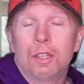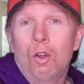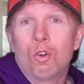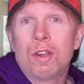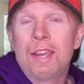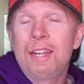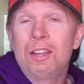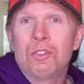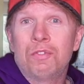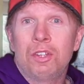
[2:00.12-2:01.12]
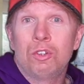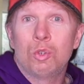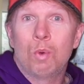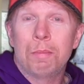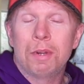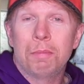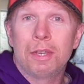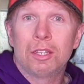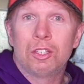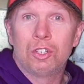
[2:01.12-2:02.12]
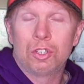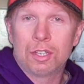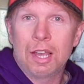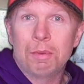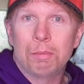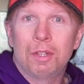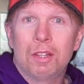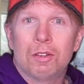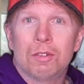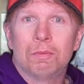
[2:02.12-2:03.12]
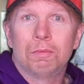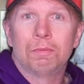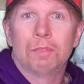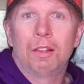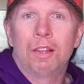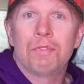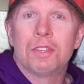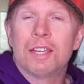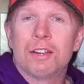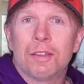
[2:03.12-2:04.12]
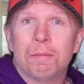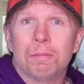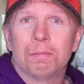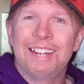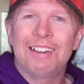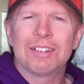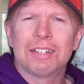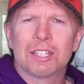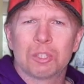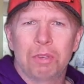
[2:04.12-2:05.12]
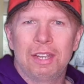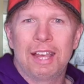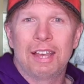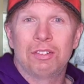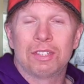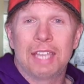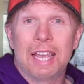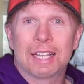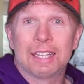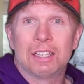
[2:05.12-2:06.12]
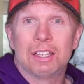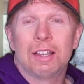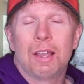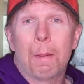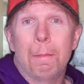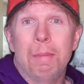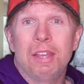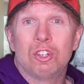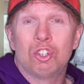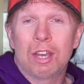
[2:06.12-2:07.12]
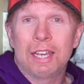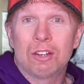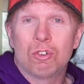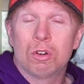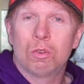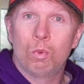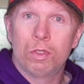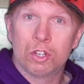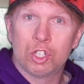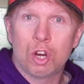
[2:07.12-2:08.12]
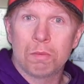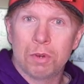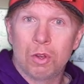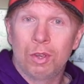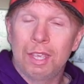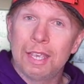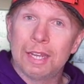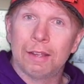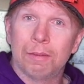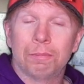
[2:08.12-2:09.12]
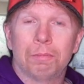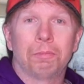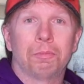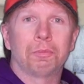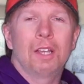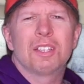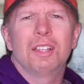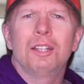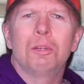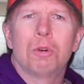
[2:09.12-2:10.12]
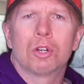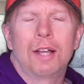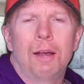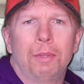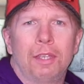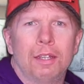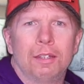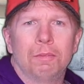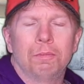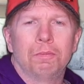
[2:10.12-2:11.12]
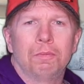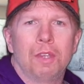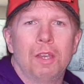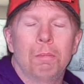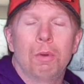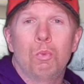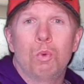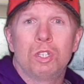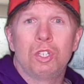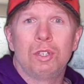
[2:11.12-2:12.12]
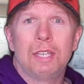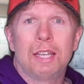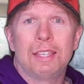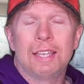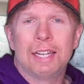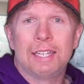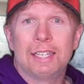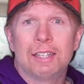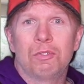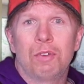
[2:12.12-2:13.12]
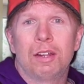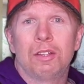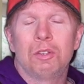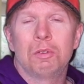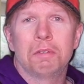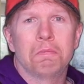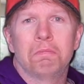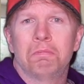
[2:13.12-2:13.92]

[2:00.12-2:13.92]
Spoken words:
or any other videos you want me to make, just comment below. I'd love to hear them. Now I'm going to explain how to stack a major triad chord with a sharp note in it. It's a little more complicated, but once you get the idea of how to do it,